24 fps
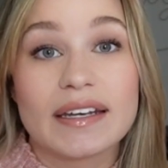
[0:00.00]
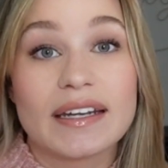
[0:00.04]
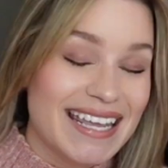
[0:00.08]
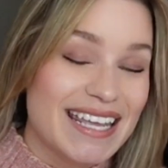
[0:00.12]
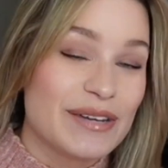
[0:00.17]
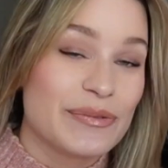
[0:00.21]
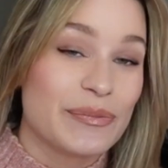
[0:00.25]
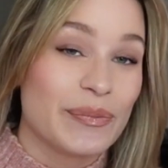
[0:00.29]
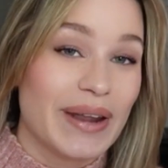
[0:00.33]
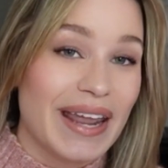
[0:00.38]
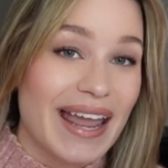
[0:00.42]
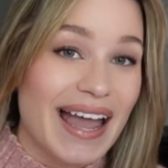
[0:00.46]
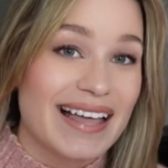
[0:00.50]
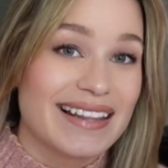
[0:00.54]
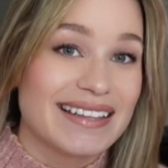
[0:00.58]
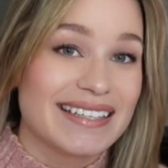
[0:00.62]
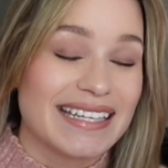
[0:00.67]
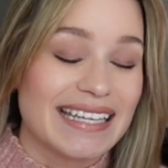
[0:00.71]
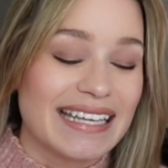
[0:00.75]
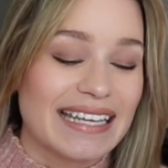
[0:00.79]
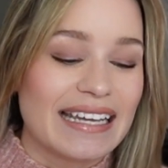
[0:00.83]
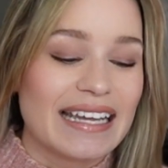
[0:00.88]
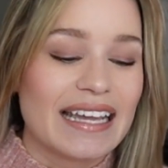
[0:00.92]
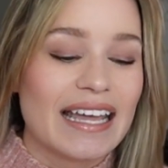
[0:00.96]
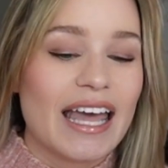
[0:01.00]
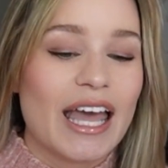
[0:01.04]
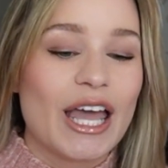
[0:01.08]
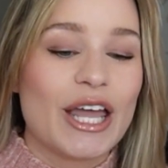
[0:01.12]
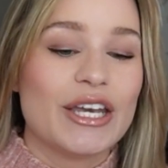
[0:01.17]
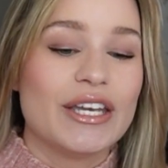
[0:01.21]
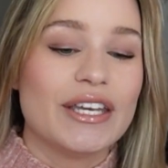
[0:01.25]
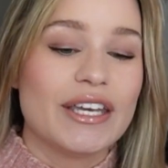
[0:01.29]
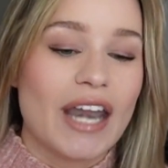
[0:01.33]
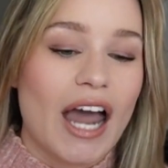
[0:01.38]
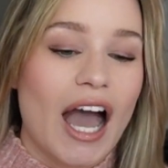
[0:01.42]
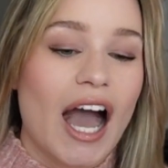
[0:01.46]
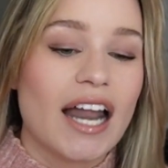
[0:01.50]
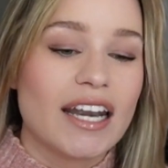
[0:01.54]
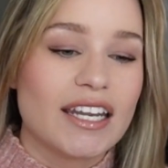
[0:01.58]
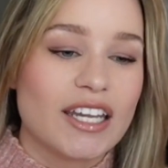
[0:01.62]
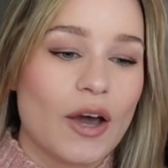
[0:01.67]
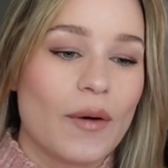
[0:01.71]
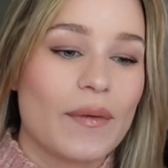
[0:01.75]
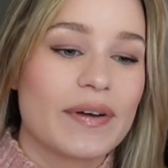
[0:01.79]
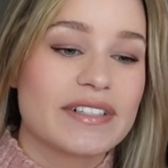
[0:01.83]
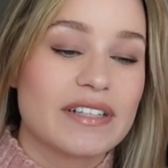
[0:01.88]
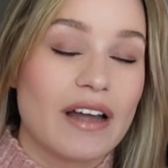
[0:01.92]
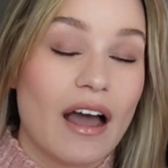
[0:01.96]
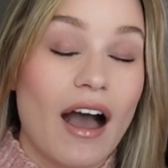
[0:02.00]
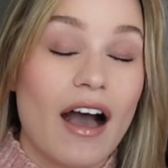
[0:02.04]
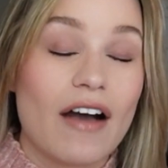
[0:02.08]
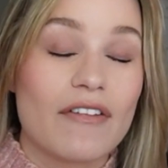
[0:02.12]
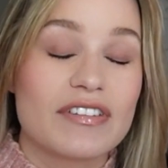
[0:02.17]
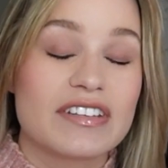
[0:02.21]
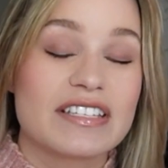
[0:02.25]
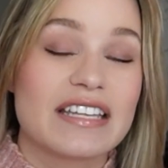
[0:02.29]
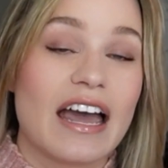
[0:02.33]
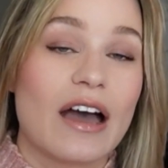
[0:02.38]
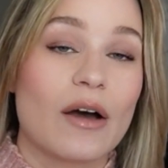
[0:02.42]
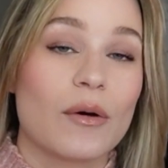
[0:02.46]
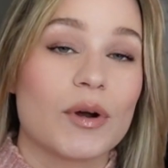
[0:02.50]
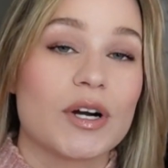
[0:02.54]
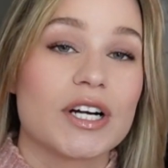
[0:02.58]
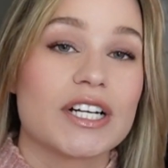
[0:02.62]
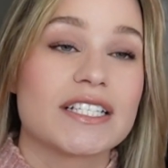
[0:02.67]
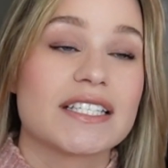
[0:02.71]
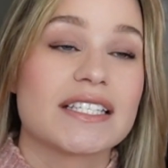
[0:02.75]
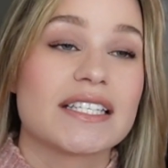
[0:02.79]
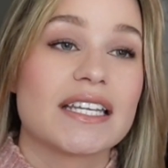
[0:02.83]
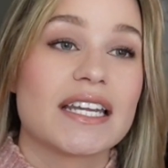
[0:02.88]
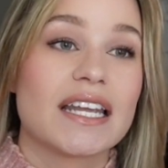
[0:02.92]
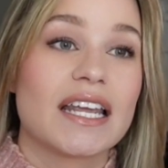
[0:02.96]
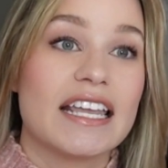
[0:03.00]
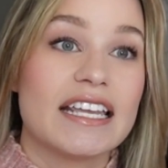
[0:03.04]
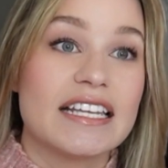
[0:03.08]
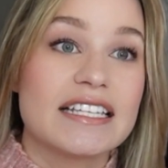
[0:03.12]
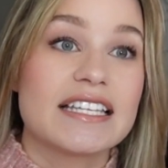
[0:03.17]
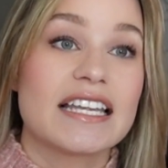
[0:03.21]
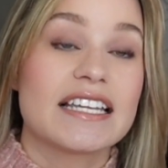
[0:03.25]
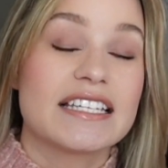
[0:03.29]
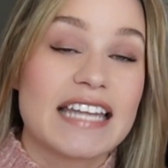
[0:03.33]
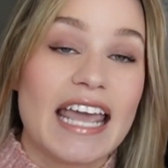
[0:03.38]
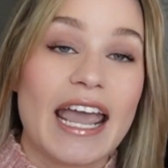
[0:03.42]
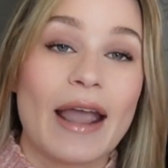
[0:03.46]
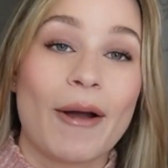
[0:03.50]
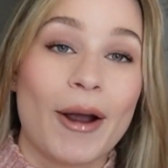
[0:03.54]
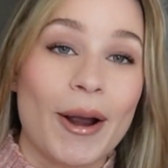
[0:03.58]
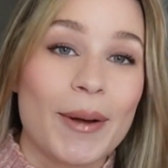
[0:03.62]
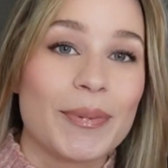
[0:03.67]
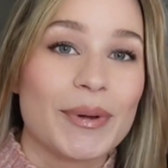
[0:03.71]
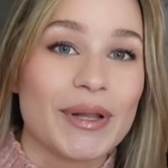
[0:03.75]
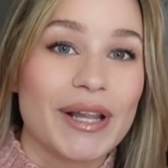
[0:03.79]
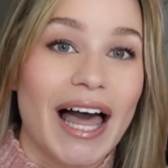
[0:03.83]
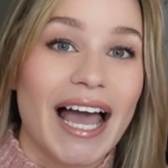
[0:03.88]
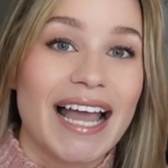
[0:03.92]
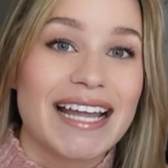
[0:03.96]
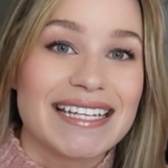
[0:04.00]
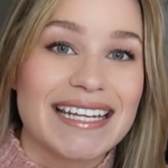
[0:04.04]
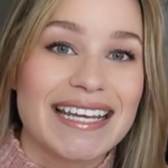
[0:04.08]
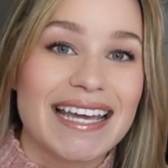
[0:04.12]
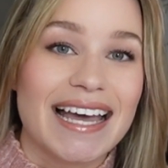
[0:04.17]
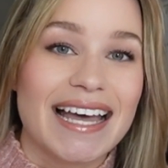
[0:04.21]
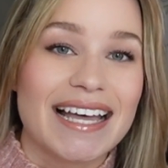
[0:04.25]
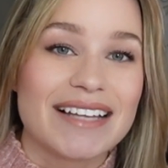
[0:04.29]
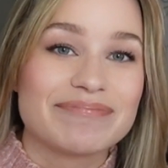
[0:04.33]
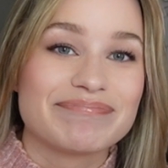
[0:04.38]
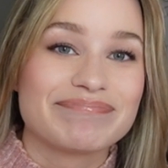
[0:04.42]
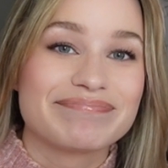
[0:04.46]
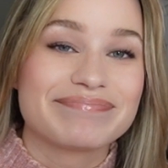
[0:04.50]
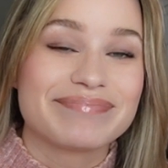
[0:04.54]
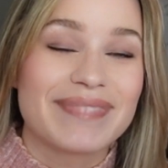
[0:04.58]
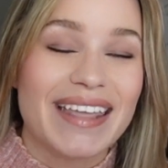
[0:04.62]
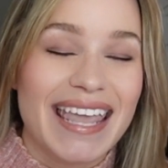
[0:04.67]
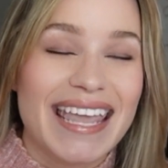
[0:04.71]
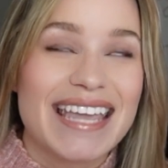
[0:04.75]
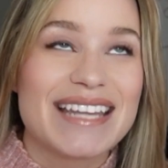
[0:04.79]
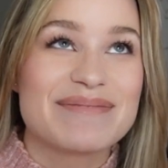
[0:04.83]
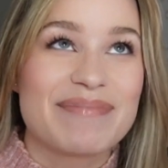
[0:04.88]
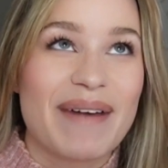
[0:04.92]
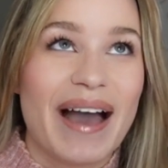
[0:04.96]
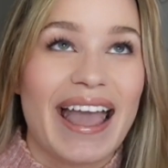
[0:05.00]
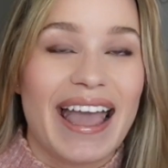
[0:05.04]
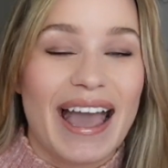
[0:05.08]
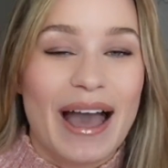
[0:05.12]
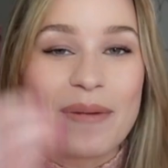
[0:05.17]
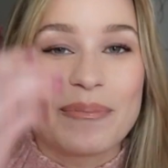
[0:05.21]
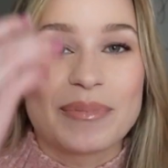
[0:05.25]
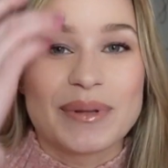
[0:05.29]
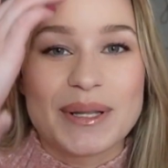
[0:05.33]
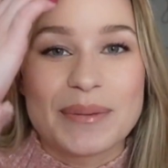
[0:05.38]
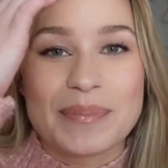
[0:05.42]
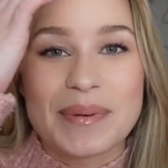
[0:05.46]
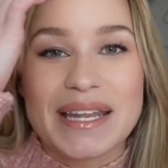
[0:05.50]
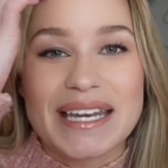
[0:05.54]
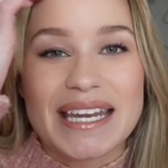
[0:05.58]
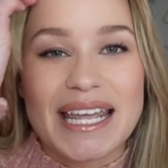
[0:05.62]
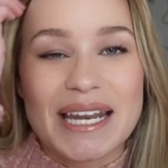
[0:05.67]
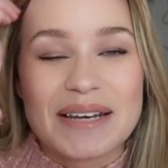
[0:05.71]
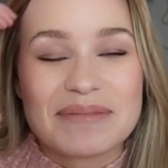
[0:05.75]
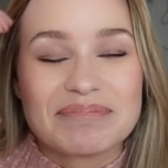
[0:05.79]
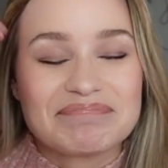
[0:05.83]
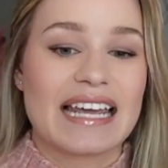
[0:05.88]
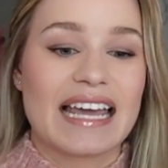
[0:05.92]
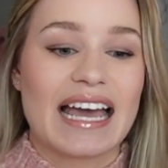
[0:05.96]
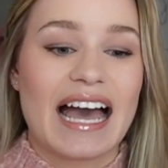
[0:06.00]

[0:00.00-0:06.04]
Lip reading: In reality, not going to office hours is a terrible idea, in my humble opinion.